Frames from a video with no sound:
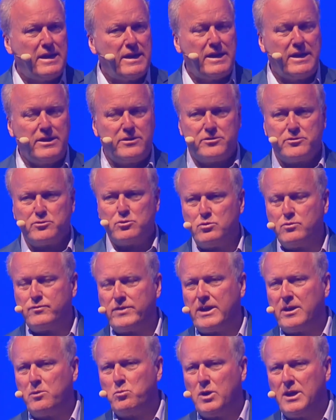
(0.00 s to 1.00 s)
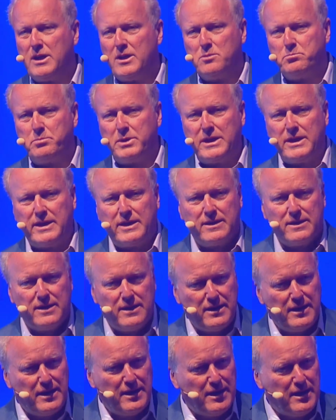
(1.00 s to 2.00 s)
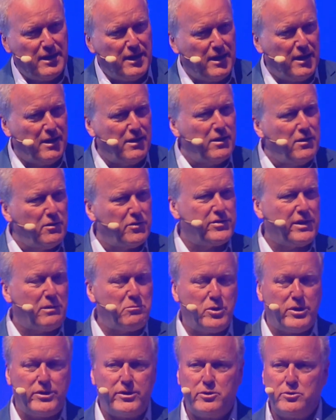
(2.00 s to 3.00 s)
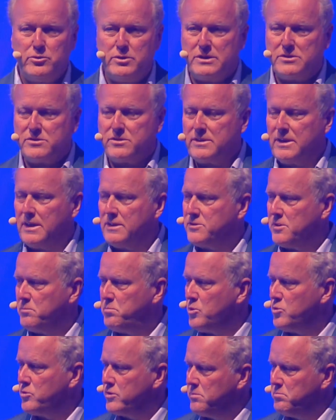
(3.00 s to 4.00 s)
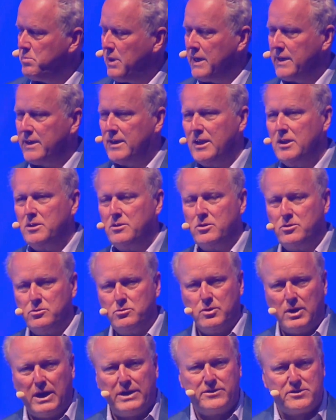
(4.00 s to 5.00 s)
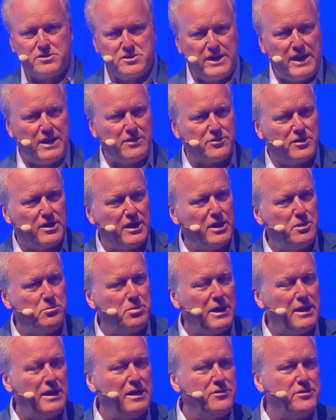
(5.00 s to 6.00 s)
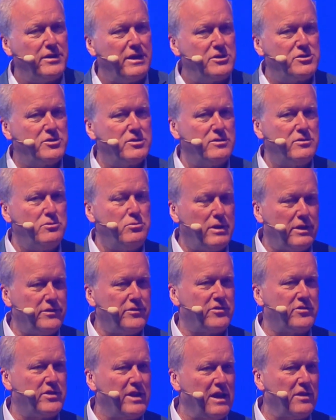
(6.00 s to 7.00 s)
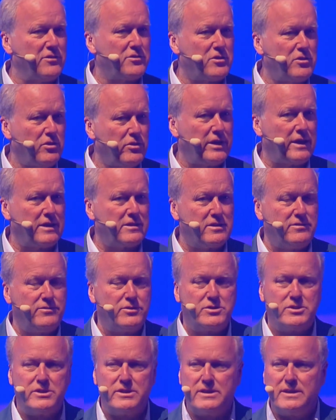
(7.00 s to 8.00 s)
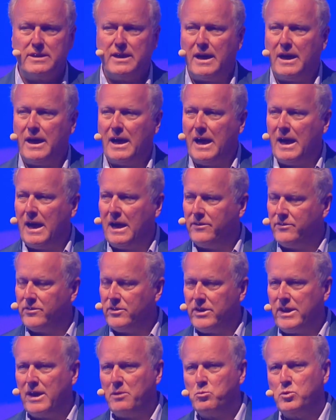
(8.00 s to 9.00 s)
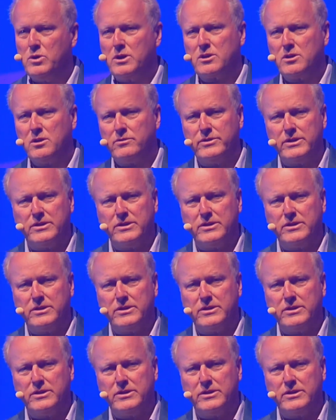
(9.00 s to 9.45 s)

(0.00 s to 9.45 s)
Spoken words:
It is all very well being someone who is supported by, who understands globalization, who understands connectivity and the network of